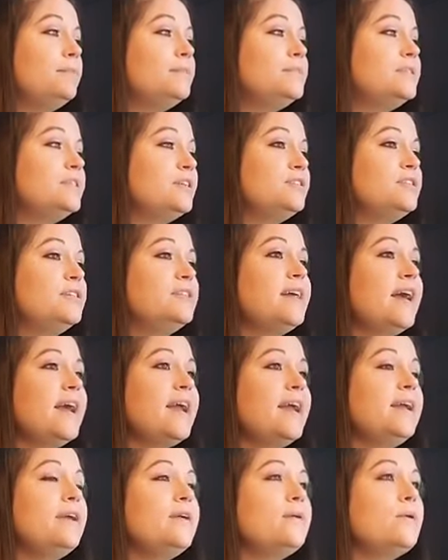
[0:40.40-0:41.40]
So
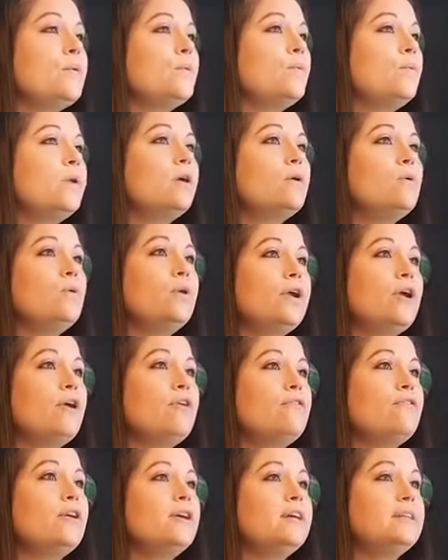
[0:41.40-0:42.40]
today we are going
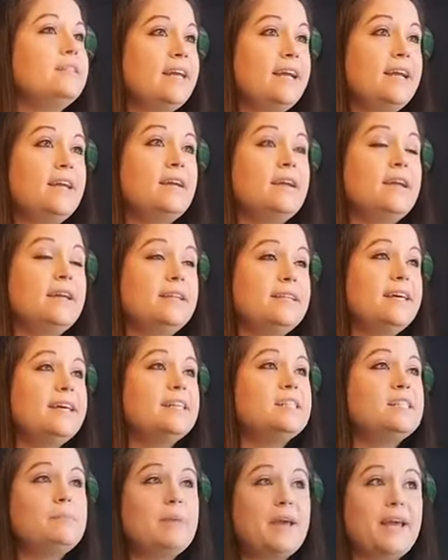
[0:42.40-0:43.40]
over
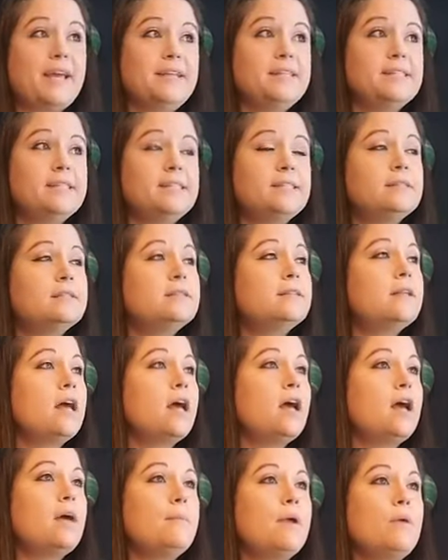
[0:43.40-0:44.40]
Cadet Space,
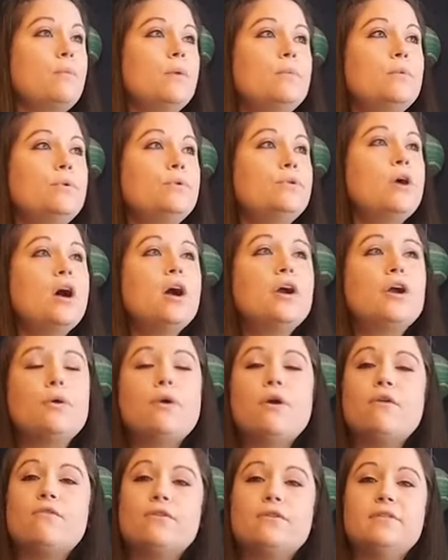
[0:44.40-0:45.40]
and we will not go
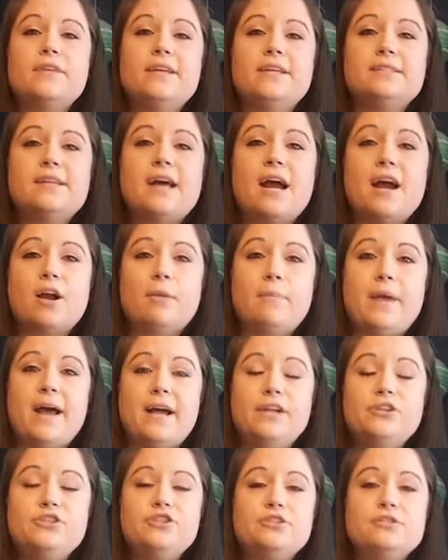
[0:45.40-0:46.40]
over the entire
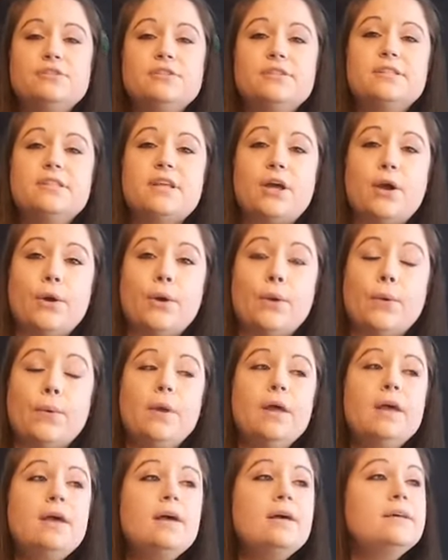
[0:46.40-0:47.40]
badge. So
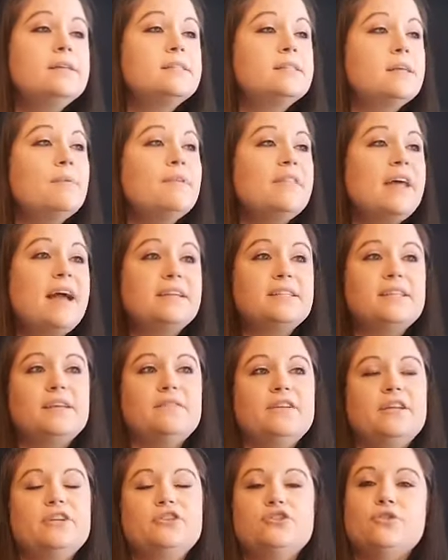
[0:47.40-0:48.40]
some of the
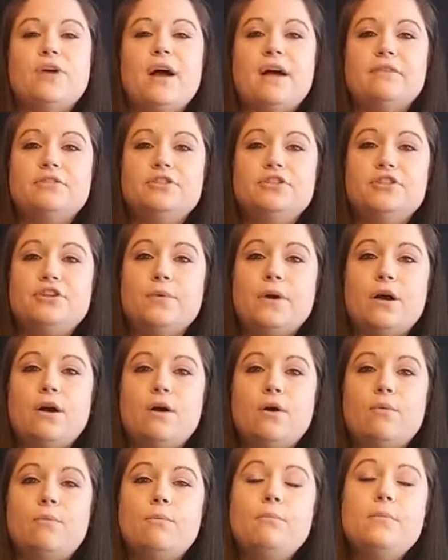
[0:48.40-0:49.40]
activities you'll have to do at
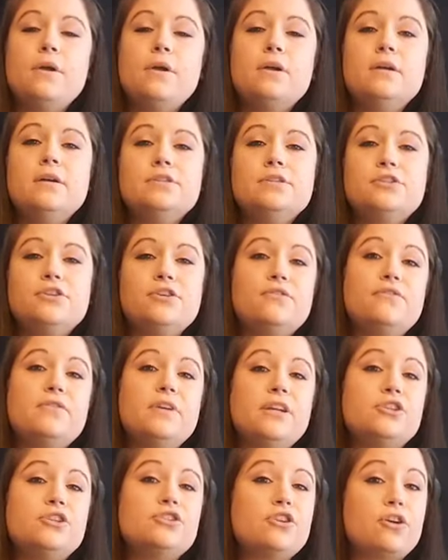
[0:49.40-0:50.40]
home to
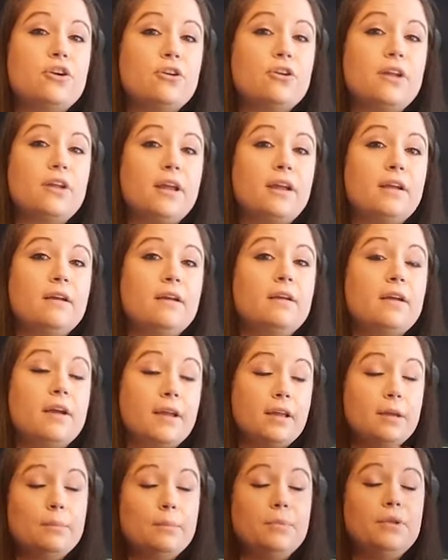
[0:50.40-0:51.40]
finish earning
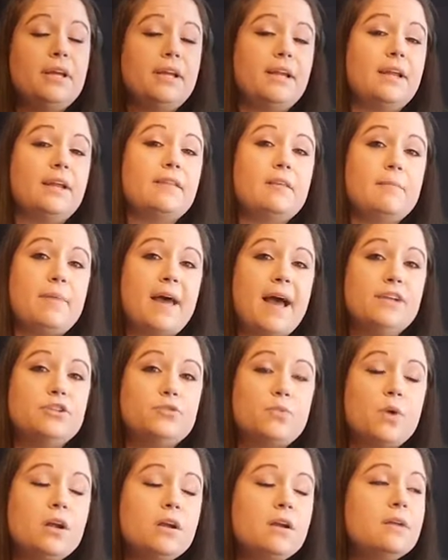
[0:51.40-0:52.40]
and completing the
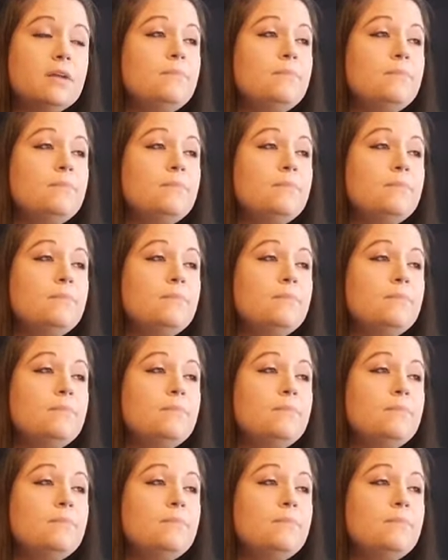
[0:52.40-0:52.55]
badge work.